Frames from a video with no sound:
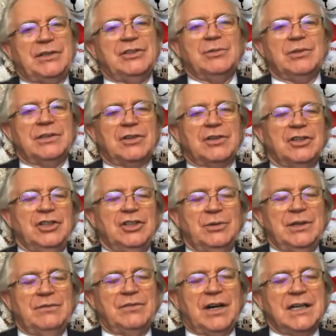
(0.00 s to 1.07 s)
have got a new
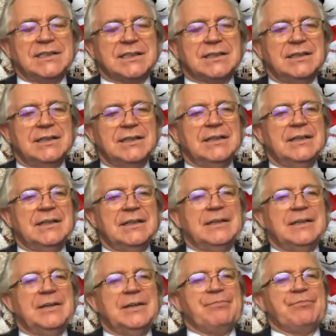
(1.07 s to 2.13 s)
invite
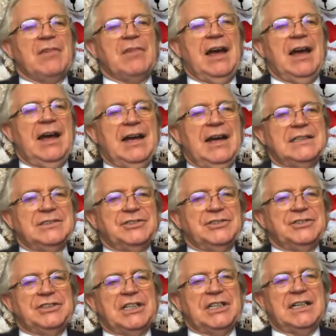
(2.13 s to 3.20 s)
and
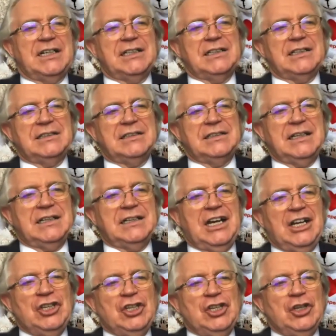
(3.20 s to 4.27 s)
a
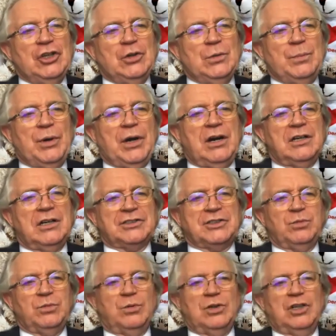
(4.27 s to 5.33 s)
new
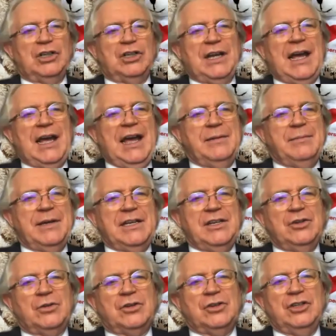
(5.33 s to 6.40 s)
password. Amy, you
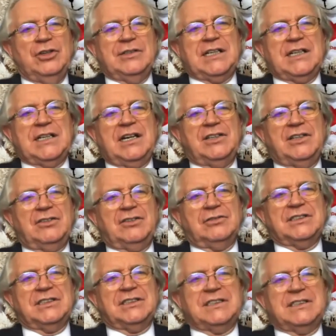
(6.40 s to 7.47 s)
can use either, or
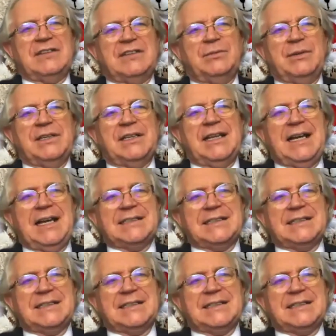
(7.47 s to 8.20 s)
does it have to be the latter?